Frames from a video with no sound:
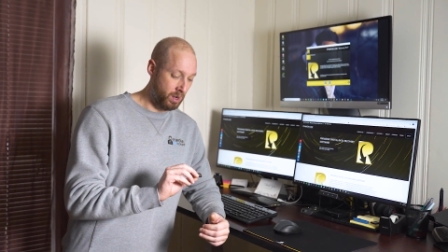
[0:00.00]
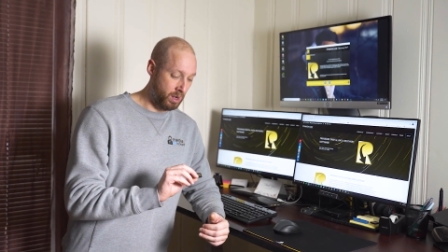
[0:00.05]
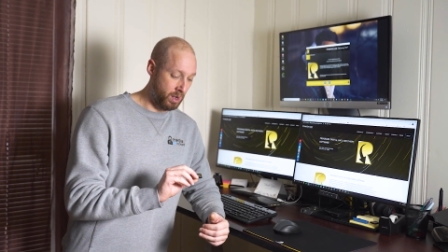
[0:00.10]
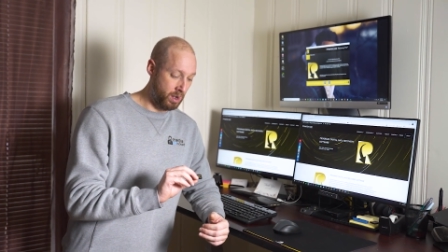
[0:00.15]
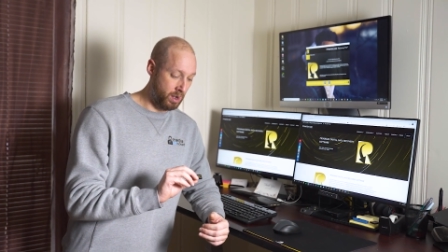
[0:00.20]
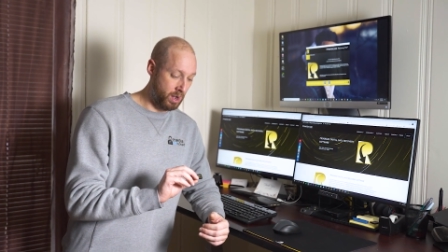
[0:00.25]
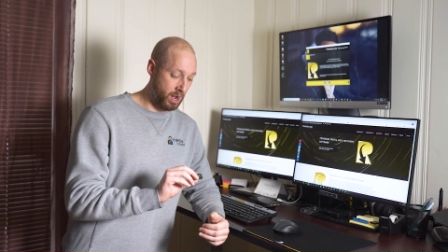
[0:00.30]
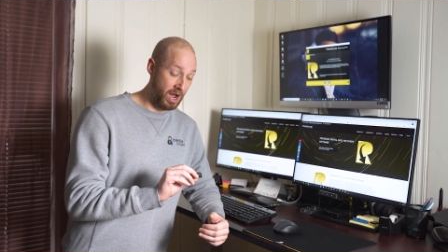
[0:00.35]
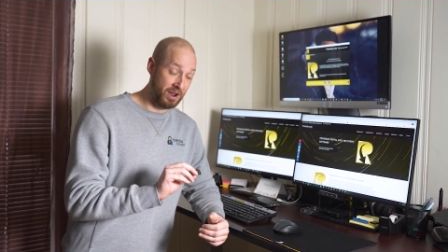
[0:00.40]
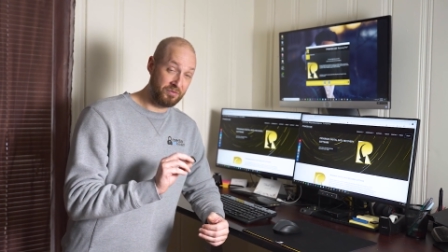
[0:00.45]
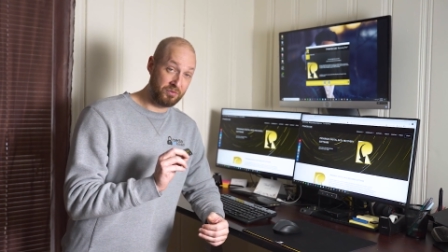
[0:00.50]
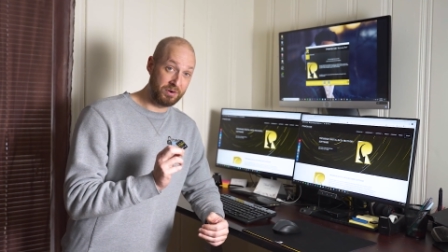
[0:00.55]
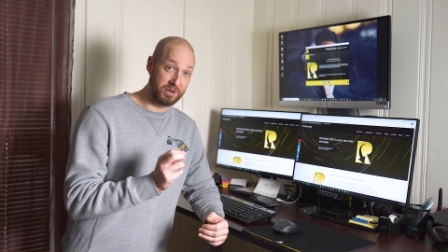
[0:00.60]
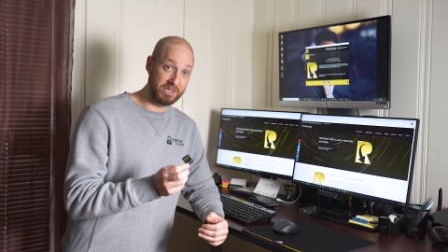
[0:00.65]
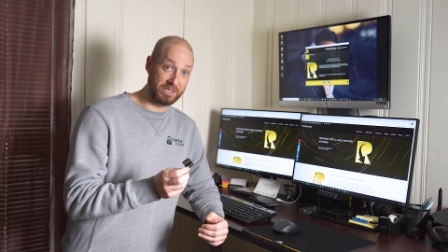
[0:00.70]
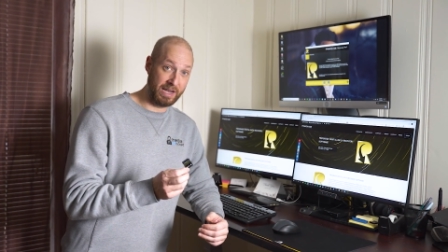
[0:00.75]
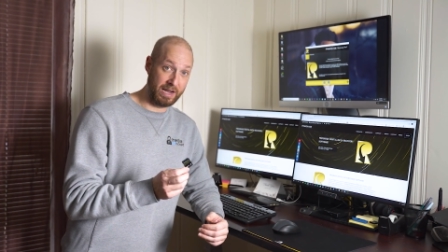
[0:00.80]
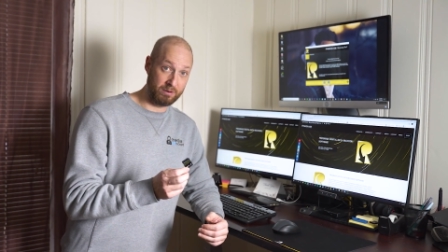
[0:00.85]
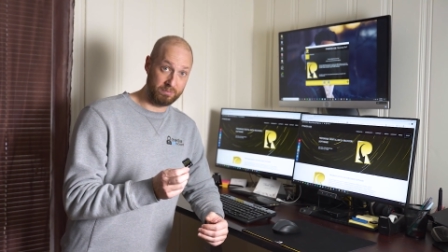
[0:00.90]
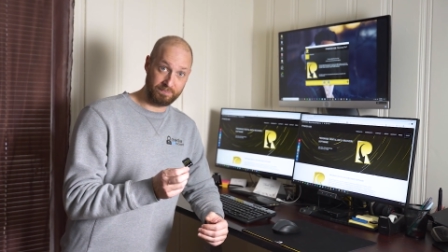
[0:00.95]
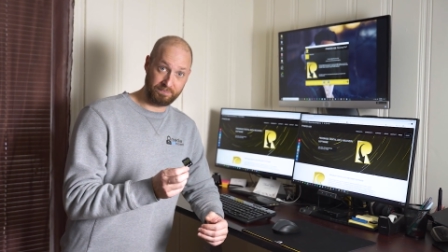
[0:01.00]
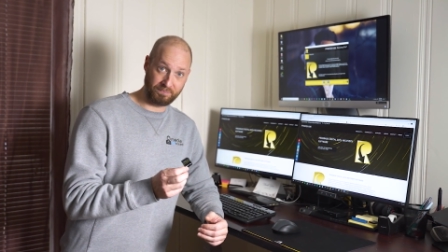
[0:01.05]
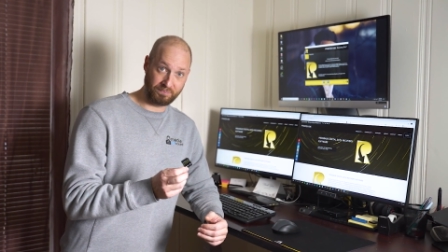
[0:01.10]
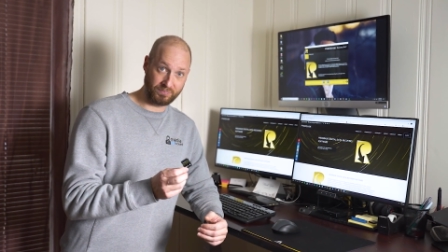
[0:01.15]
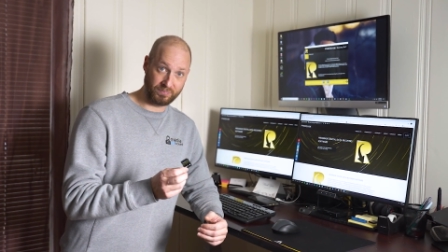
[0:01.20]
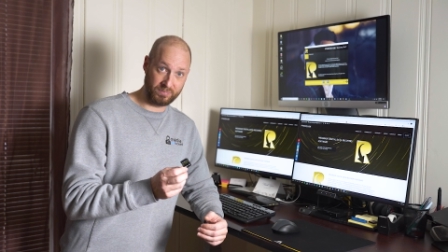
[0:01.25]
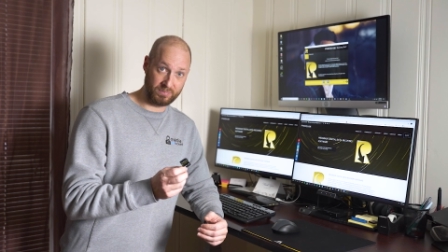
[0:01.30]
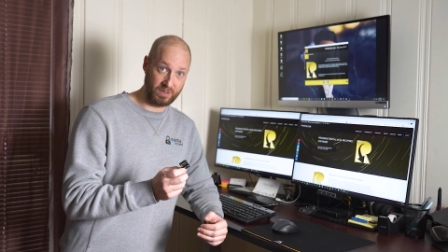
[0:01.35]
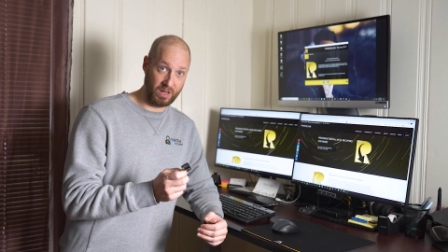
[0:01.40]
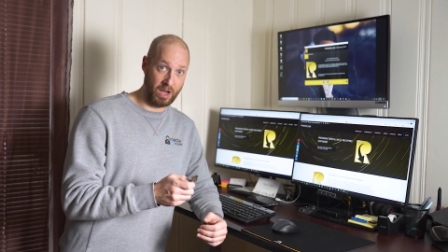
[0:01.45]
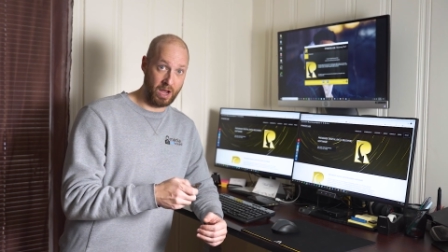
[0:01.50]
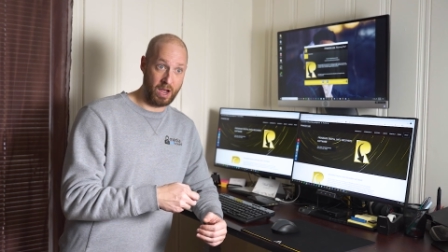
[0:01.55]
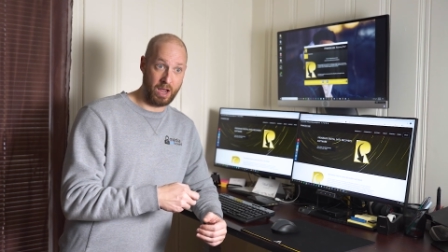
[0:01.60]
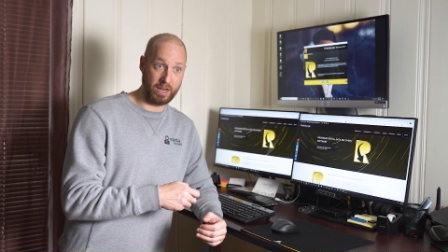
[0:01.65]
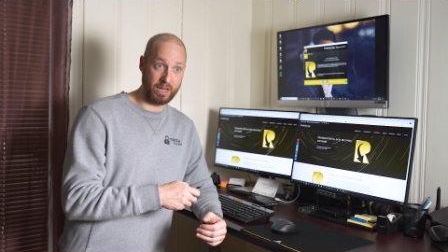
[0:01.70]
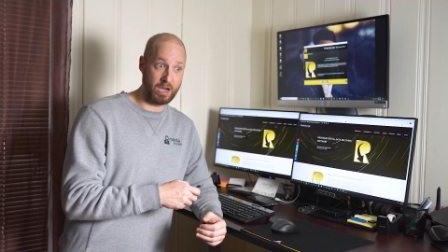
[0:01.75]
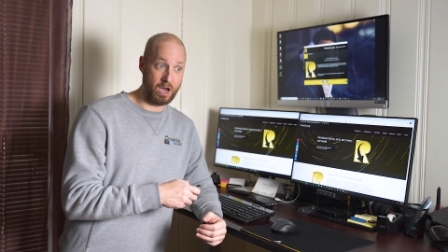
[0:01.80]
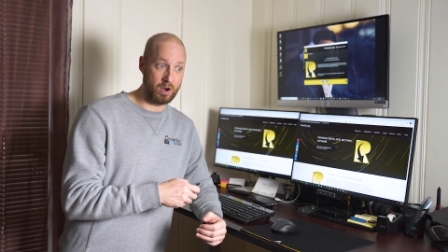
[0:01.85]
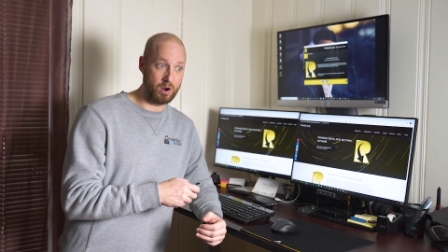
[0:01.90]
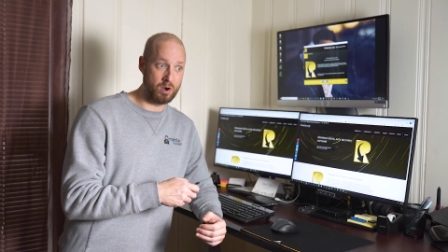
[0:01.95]
I freaked out. I
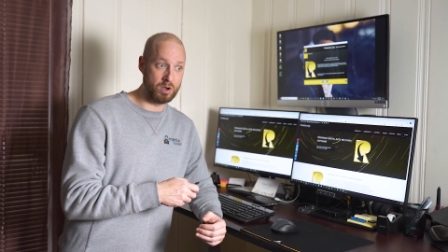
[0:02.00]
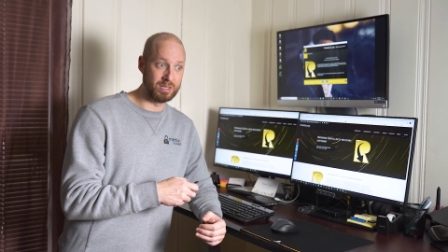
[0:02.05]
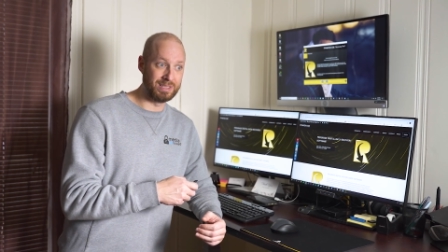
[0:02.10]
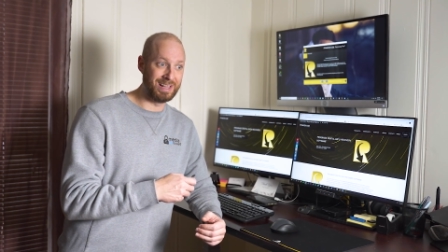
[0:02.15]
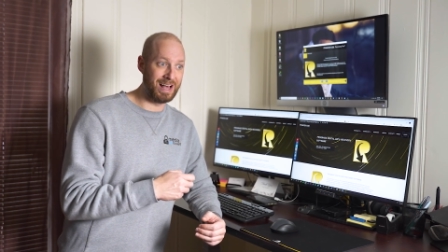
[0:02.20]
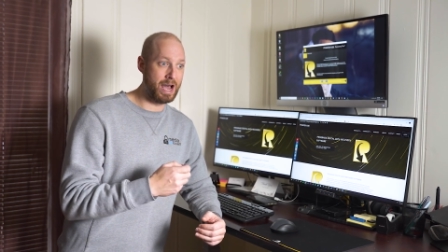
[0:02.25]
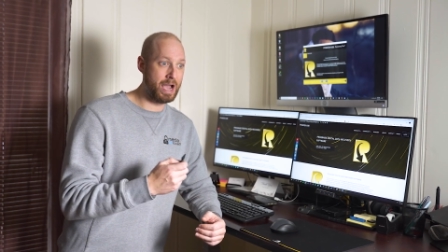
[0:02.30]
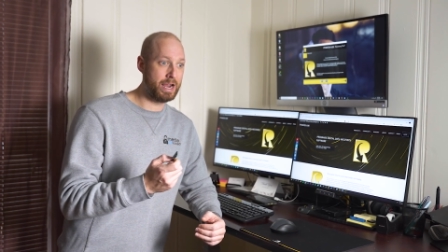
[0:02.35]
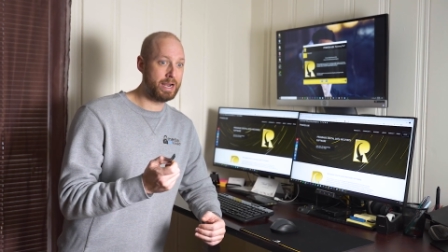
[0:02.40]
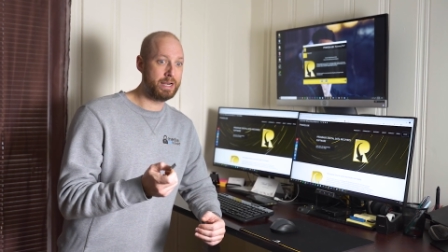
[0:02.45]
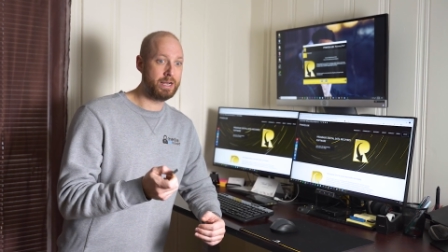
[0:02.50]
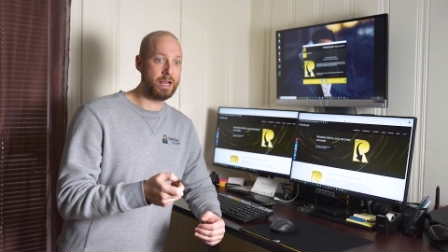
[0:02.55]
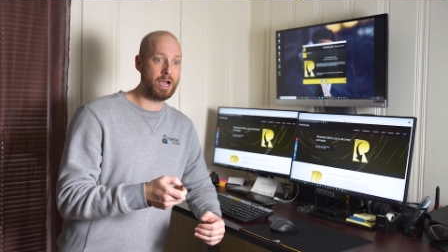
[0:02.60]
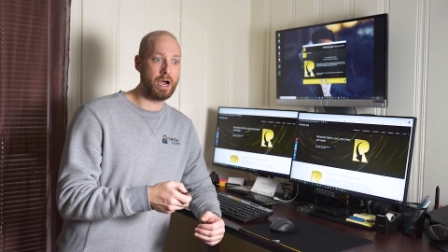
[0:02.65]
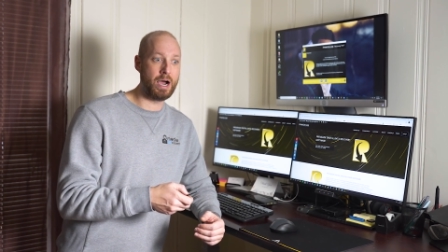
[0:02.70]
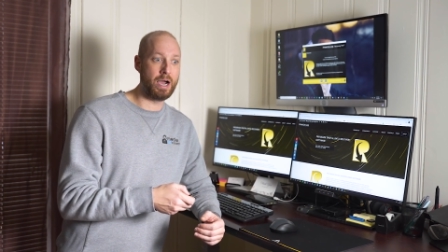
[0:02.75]
got online,